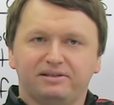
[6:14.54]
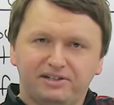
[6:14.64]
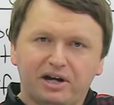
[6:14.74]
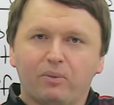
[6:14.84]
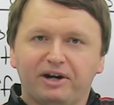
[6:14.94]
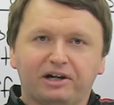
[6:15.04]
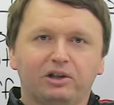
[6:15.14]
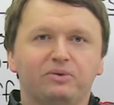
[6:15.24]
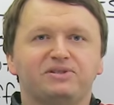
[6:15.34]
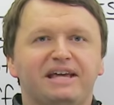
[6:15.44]
not wearing
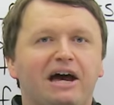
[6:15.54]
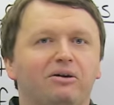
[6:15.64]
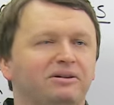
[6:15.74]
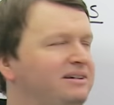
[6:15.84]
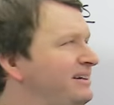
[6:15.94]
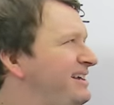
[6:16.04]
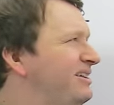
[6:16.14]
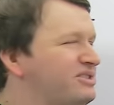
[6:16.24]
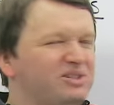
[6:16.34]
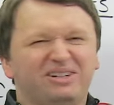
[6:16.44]
clothes now. He
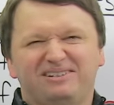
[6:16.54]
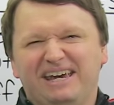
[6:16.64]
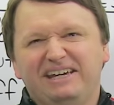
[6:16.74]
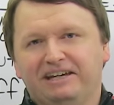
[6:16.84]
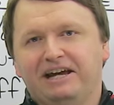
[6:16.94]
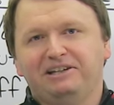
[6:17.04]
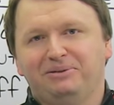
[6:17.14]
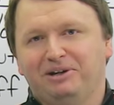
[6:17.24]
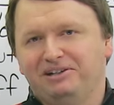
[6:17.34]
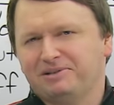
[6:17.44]
looks good naked
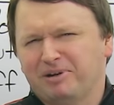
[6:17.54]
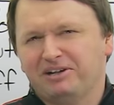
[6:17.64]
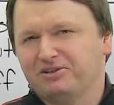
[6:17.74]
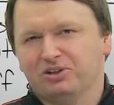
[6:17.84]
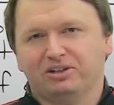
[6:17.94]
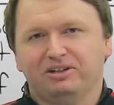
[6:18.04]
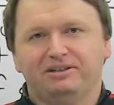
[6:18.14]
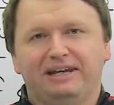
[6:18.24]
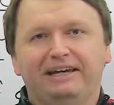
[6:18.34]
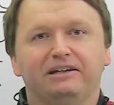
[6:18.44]
anyway. Spiders look
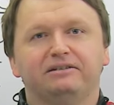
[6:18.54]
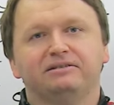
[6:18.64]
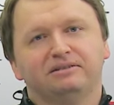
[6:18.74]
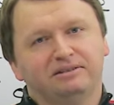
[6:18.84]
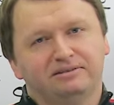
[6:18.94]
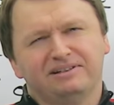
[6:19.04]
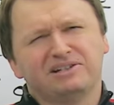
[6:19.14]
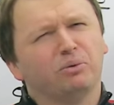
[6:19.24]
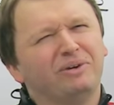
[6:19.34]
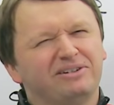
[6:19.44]
good naked.
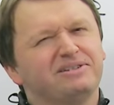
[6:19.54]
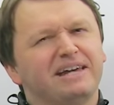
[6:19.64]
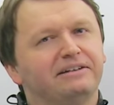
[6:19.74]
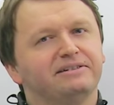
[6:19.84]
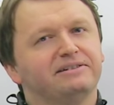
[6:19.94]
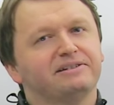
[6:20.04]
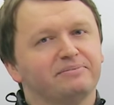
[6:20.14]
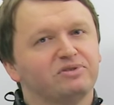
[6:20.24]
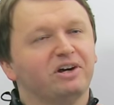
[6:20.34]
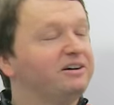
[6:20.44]
That's a weird sentence,
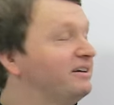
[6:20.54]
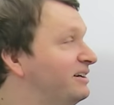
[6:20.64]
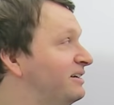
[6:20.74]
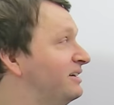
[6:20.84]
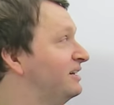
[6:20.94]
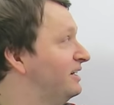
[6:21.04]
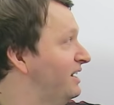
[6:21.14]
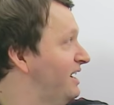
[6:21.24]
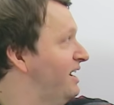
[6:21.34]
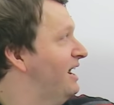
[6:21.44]
I'm sorry.
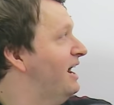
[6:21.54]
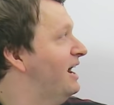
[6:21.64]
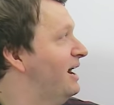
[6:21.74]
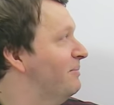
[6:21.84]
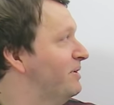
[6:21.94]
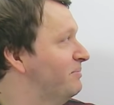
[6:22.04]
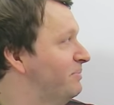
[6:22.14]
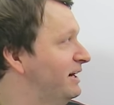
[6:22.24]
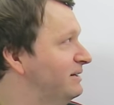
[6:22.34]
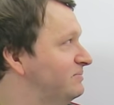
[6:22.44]

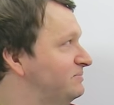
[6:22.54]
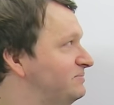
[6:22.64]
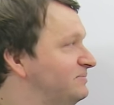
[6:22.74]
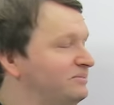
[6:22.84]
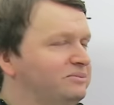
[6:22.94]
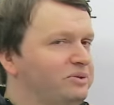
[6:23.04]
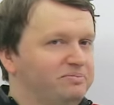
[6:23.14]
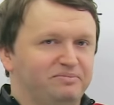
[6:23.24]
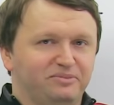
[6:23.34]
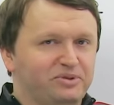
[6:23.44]
But
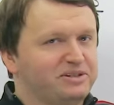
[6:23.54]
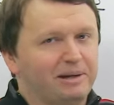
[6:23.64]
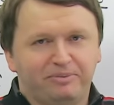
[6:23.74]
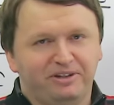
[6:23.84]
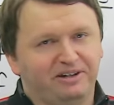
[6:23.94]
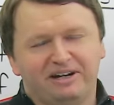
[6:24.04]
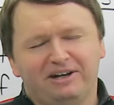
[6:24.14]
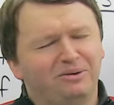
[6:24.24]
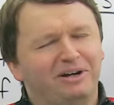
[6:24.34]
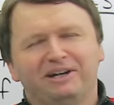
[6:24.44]
we'll stop there. I
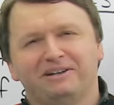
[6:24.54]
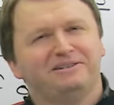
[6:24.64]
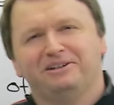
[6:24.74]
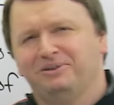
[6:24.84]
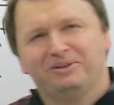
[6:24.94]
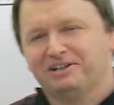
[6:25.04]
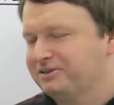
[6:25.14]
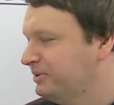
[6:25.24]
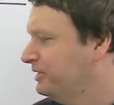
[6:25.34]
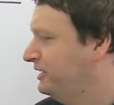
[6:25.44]
don't want to continue that
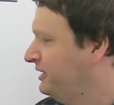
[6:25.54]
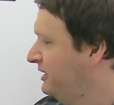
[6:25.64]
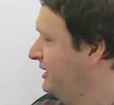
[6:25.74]
story.